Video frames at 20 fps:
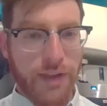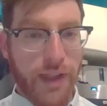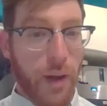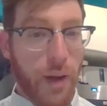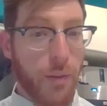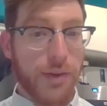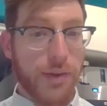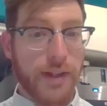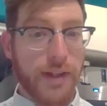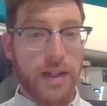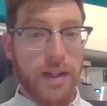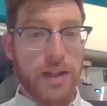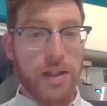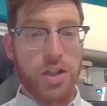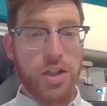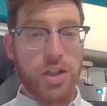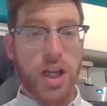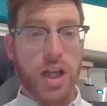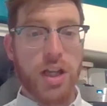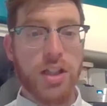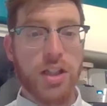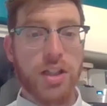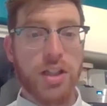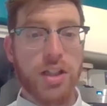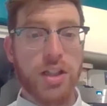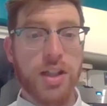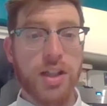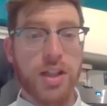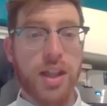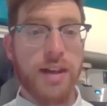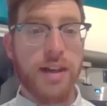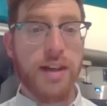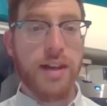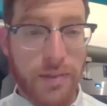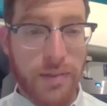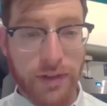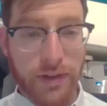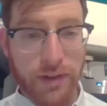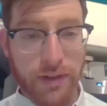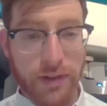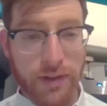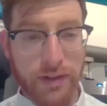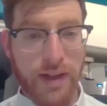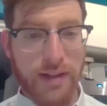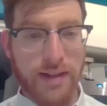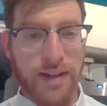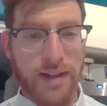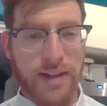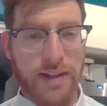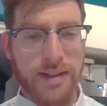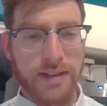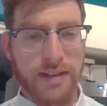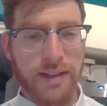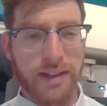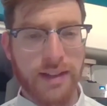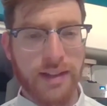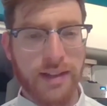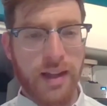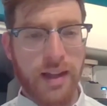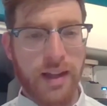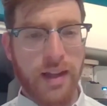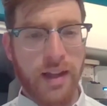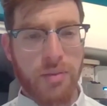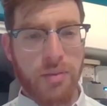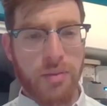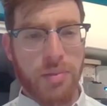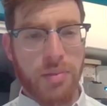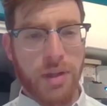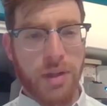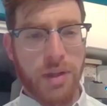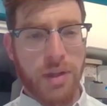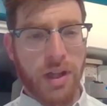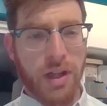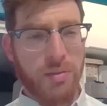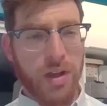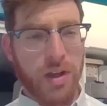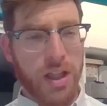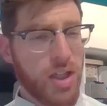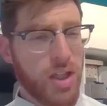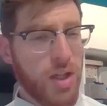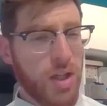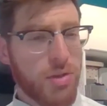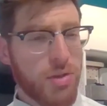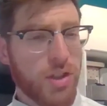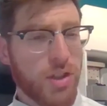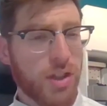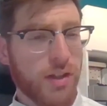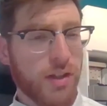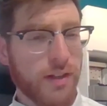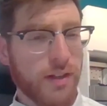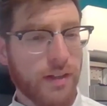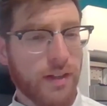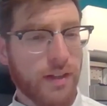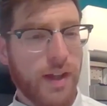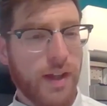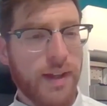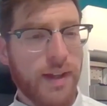That was, they didn't change their names, they didn't become Egyptian